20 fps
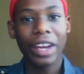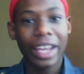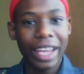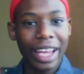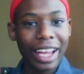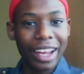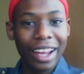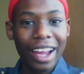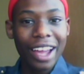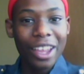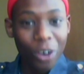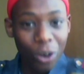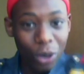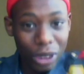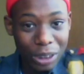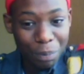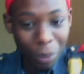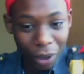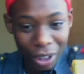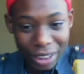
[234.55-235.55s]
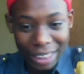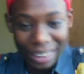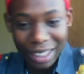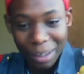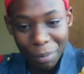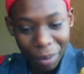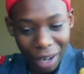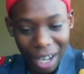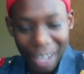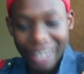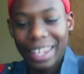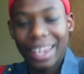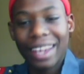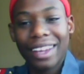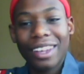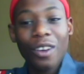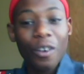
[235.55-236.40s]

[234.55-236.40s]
Freaking, you spotted the parking,